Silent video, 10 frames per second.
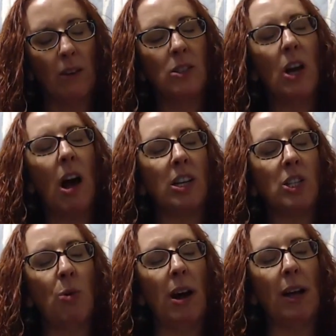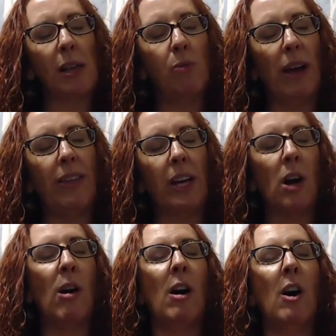talk to us with a
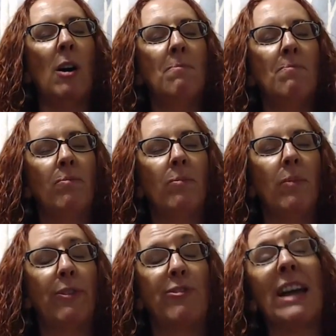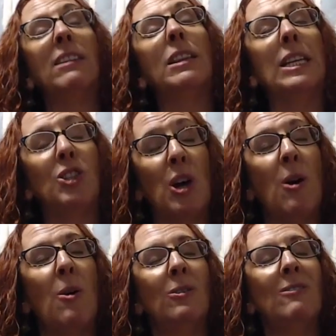calm, friendly
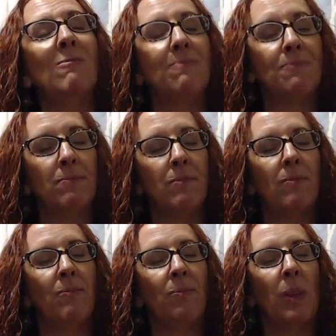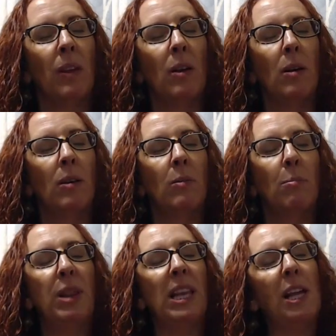tone,
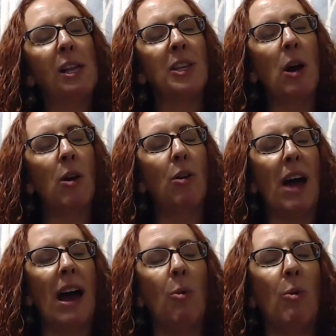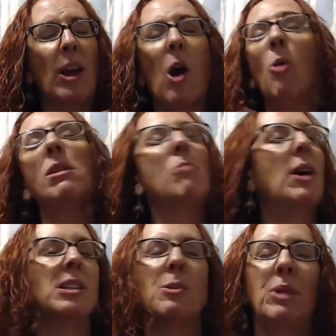please know that we always
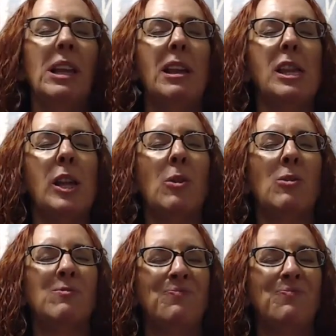want to please you.